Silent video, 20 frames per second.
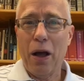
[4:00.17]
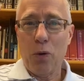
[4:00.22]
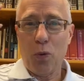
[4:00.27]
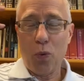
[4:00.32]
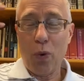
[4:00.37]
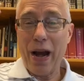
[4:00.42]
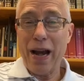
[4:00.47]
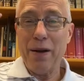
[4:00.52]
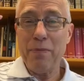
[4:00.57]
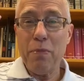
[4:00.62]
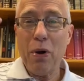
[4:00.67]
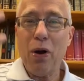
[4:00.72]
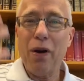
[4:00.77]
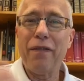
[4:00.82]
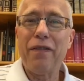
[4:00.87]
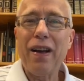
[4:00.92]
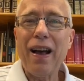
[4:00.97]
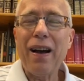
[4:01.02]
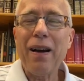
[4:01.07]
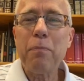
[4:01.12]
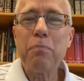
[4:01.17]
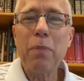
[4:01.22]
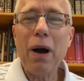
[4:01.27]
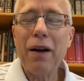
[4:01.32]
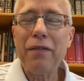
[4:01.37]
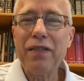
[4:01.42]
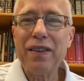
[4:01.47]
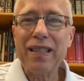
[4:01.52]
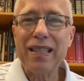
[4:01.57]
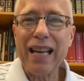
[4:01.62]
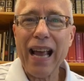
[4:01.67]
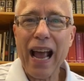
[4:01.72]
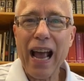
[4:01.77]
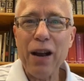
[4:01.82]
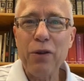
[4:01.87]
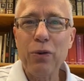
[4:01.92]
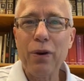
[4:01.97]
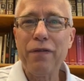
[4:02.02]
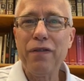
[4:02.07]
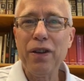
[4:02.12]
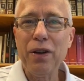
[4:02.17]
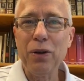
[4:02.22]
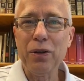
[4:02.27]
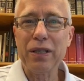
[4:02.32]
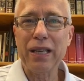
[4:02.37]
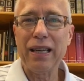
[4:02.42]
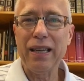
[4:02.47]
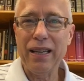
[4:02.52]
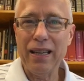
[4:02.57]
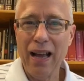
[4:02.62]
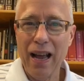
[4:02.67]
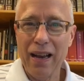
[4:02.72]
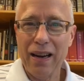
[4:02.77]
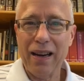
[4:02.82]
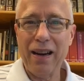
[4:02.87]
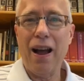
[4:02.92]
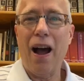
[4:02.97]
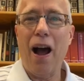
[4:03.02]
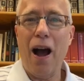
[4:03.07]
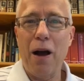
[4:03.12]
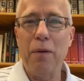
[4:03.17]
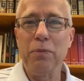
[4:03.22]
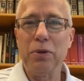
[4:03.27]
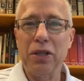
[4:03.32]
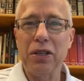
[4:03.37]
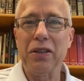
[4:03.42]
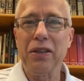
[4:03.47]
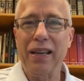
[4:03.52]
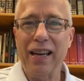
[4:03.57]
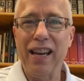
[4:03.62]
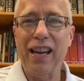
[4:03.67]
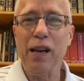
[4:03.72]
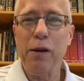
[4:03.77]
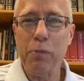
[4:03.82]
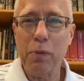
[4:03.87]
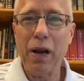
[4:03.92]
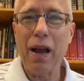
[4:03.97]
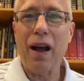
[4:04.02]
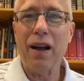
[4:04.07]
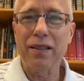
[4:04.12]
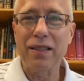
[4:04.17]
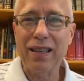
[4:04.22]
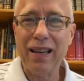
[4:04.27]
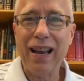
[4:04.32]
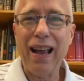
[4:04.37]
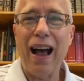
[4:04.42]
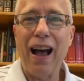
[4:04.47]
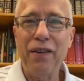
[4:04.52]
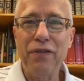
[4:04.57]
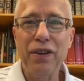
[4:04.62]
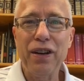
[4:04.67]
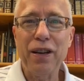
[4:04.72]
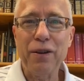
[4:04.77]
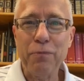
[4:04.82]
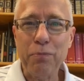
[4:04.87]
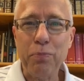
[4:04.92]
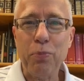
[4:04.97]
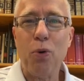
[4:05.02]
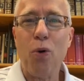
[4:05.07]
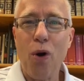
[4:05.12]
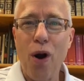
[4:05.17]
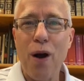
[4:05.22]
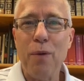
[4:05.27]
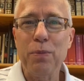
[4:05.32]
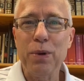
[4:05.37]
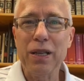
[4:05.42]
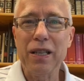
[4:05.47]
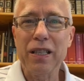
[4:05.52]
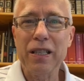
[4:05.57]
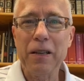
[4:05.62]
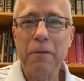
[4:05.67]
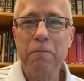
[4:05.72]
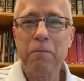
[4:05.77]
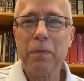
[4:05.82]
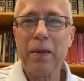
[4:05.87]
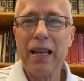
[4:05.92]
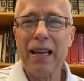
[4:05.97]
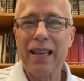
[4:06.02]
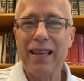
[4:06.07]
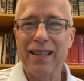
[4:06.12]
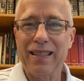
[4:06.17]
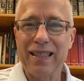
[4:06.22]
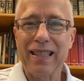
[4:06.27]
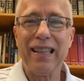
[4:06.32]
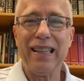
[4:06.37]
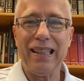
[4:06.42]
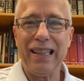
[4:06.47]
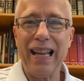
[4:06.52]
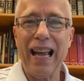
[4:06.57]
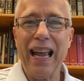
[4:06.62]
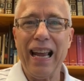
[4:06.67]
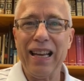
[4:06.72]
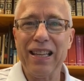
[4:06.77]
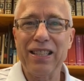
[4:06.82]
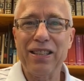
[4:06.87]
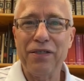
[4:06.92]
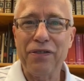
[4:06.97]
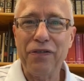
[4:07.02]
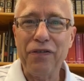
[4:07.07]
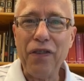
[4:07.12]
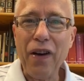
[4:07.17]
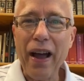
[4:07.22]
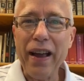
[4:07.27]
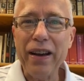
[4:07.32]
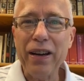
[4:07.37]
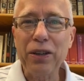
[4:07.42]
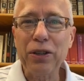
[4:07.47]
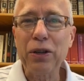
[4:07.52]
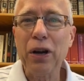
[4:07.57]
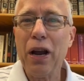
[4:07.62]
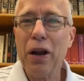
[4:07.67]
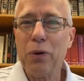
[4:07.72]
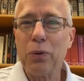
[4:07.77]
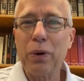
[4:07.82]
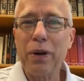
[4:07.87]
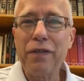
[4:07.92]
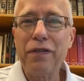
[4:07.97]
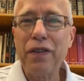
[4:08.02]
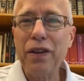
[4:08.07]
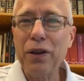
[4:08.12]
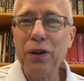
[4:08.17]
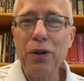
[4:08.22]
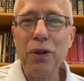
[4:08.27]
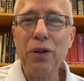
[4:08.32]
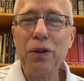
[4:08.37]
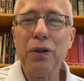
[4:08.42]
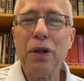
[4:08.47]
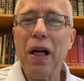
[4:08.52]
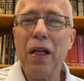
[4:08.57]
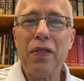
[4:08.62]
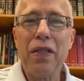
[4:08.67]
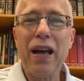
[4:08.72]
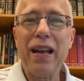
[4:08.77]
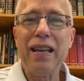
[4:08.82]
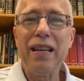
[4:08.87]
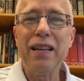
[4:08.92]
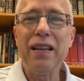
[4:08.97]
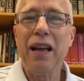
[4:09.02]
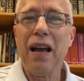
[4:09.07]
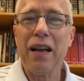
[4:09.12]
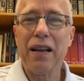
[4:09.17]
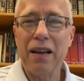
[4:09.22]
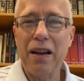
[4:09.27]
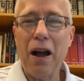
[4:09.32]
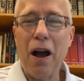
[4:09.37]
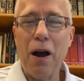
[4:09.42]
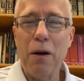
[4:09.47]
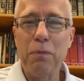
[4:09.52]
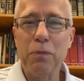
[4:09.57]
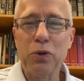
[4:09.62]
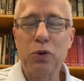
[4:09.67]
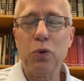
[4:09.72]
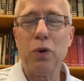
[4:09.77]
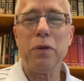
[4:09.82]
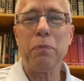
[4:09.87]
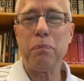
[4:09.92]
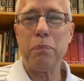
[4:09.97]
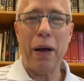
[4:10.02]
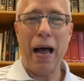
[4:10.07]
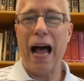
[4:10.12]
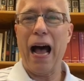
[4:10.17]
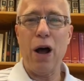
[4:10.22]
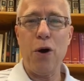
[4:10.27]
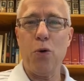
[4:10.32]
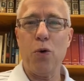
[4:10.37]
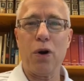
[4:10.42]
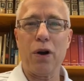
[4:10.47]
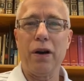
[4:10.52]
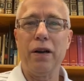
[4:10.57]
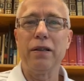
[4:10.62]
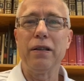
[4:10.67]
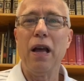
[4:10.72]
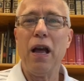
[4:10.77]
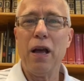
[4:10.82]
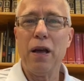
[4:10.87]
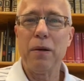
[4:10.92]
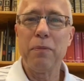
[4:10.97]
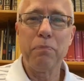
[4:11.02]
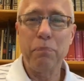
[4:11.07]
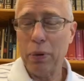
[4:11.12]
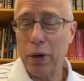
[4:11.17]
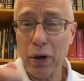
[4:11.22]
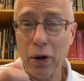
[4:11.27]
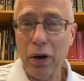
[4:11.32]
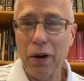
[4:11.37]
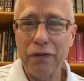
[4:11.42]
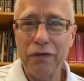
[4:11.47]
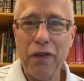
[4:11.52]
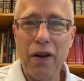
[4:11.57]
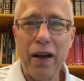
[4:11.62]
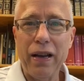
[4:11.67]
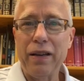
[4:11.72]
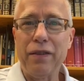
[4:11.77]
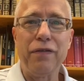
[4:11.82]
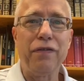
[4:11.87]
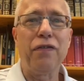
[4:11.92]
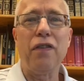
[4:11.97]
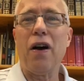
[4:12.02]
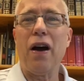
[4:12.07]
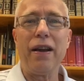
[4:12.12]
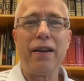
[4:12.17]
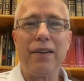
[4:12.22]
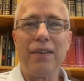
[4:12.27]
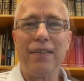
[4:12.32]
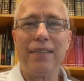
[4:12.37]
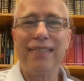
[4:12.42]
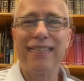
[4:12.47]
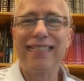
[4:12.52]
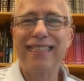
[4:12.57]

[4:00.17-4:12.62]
rainbow above his head reveals that he comes to keep God's covenant promise. His legs of fire reveal that he comes with power and purifying fire.